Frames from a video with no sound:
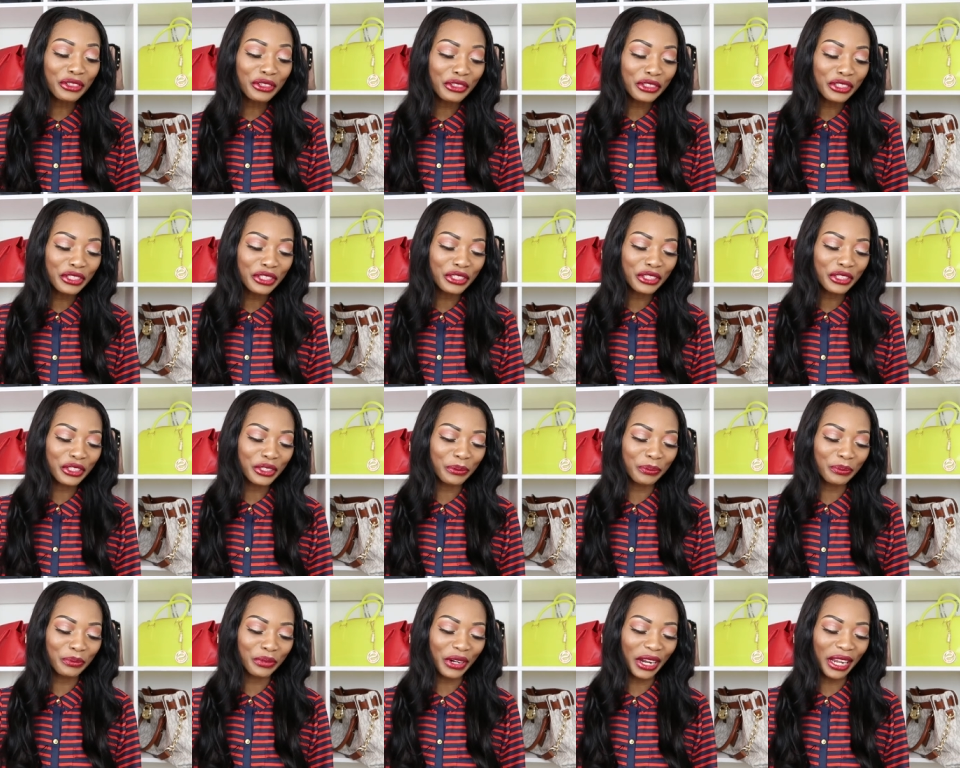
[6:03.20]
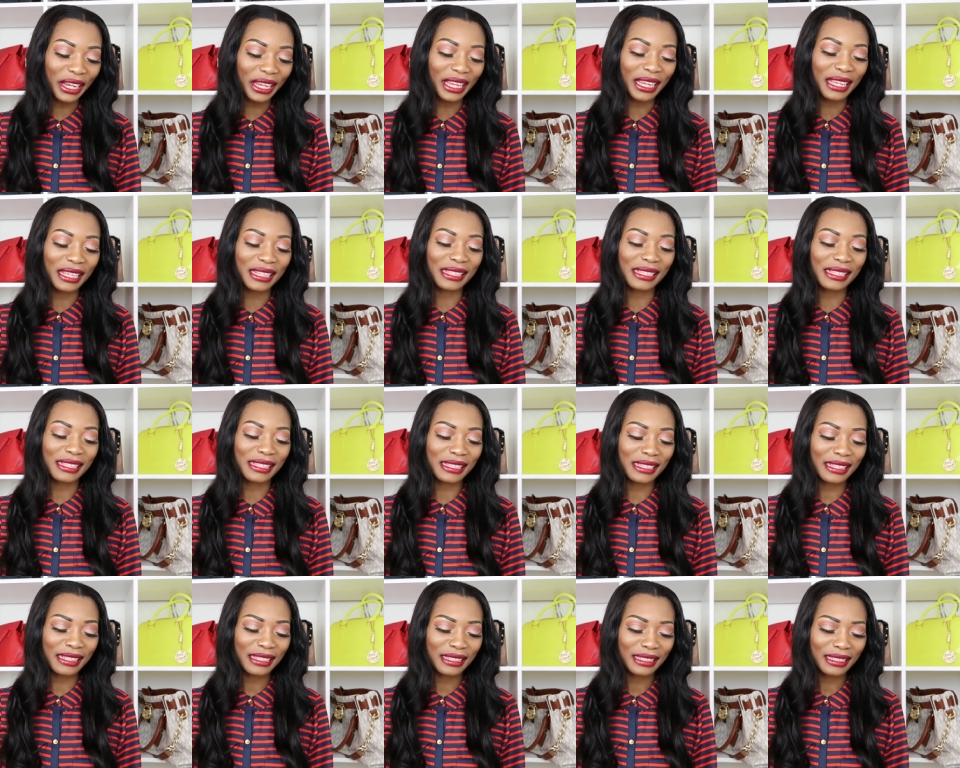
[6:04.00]
rule you should break is
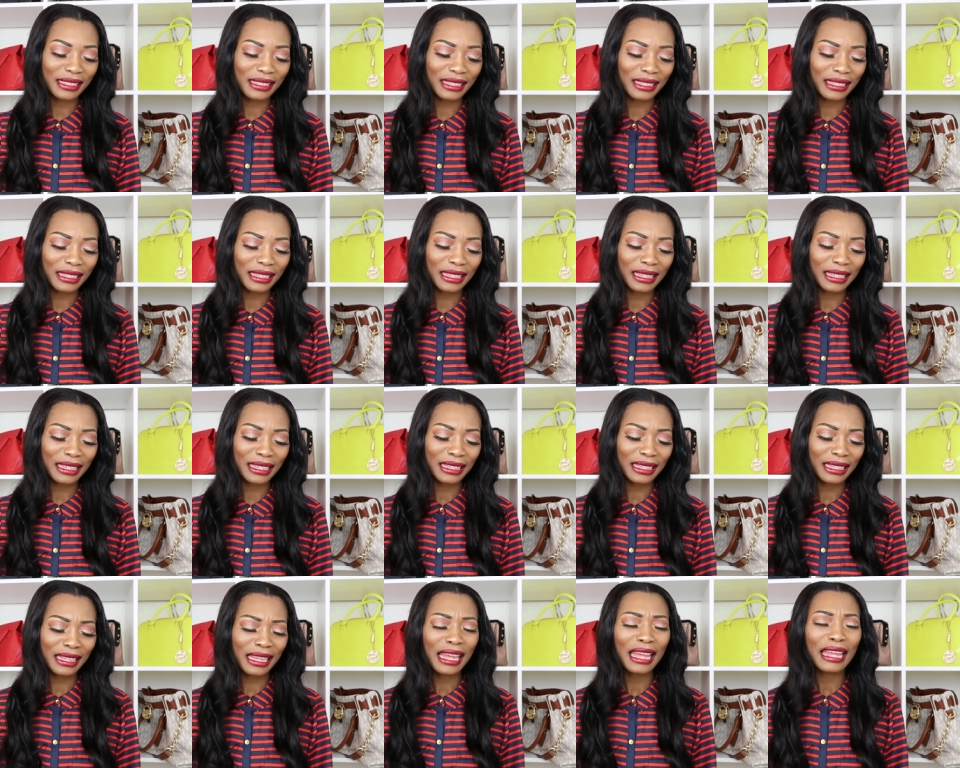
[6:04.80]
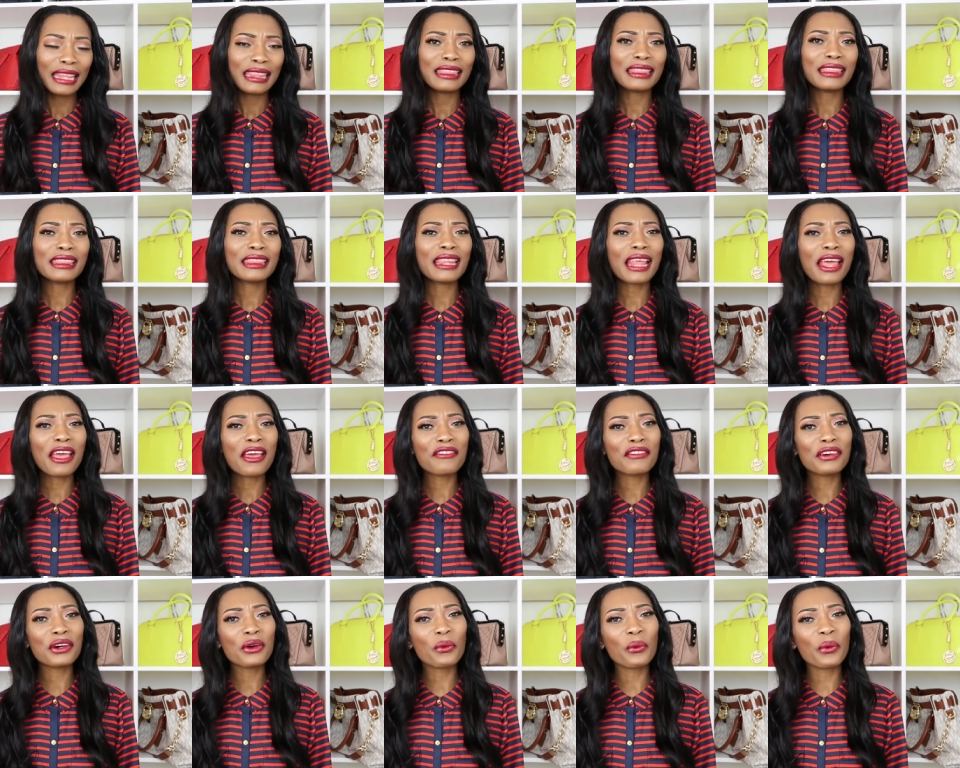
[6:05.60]

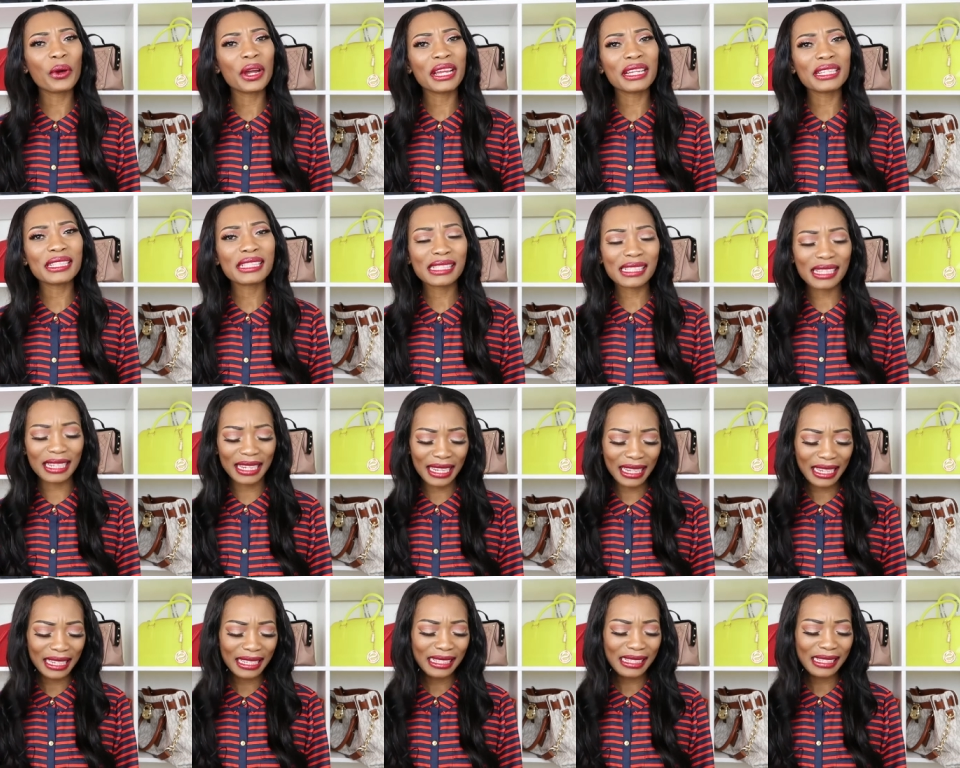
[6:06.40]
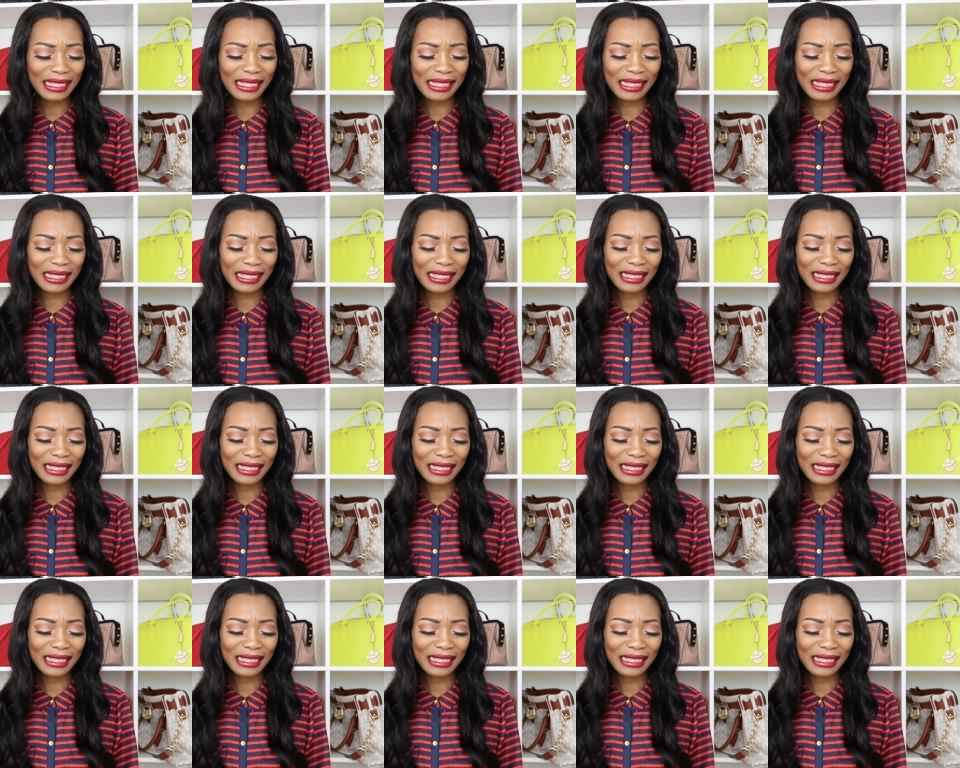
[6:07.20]
never wear sneakers